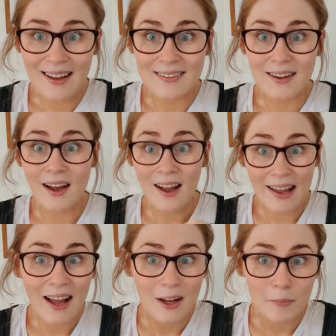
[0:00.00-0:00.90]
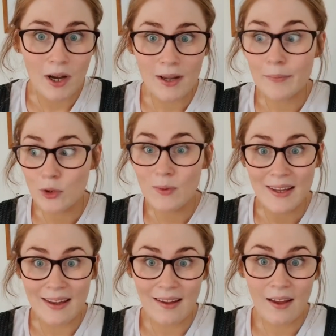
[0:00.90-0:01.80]
I can? Like, I
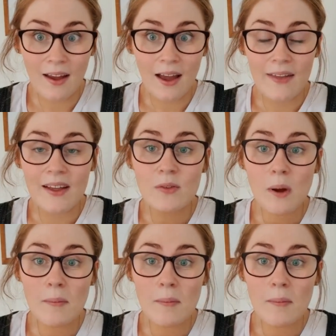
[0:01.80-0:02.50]
am doing it.